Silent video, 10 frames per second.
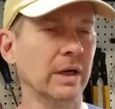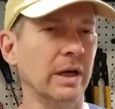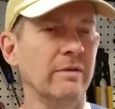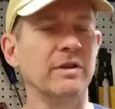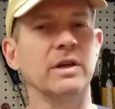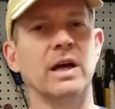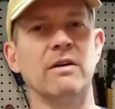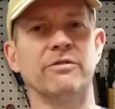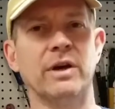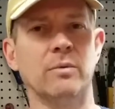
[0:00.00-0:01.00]
Everything I
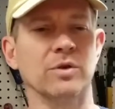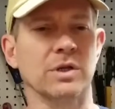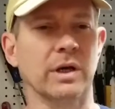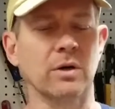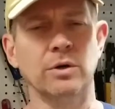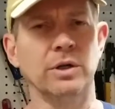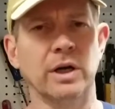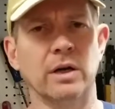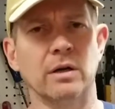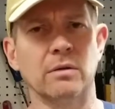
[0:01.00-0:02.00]
found was like, oh, you
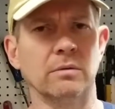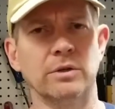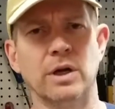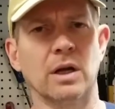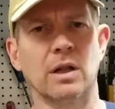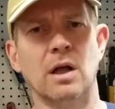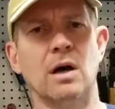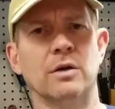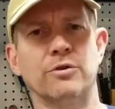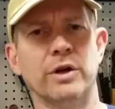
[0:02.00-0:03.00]
got a
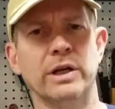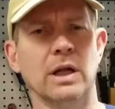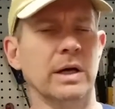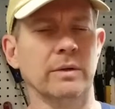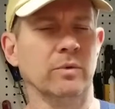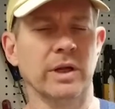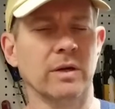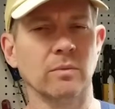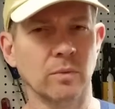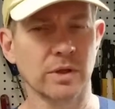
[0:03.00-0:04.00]
clogged drain line. Well,
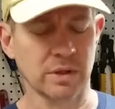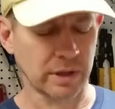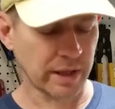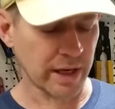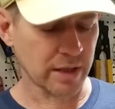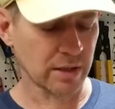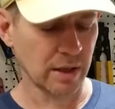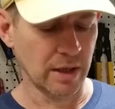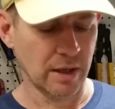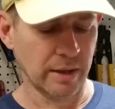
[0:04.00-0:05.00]
that wasn't the case.
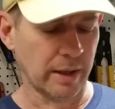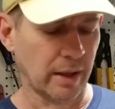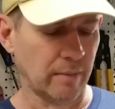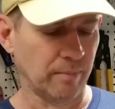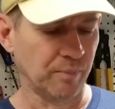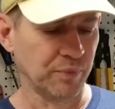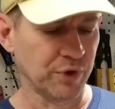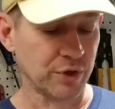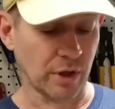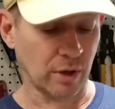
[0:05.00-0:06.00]

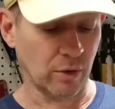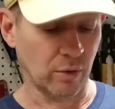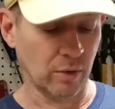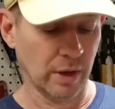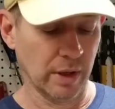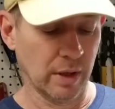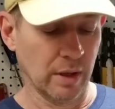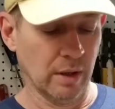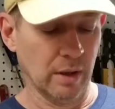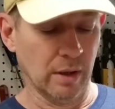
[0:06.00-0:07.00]
So
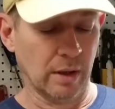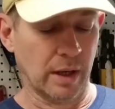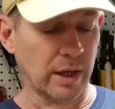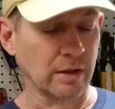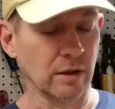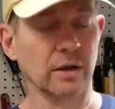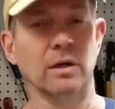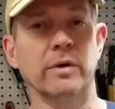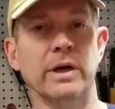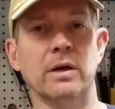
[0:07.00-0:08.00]
I got to looking
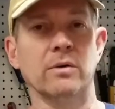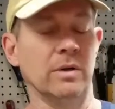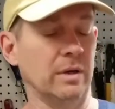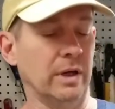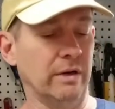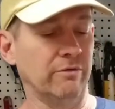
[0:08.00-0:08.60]
around and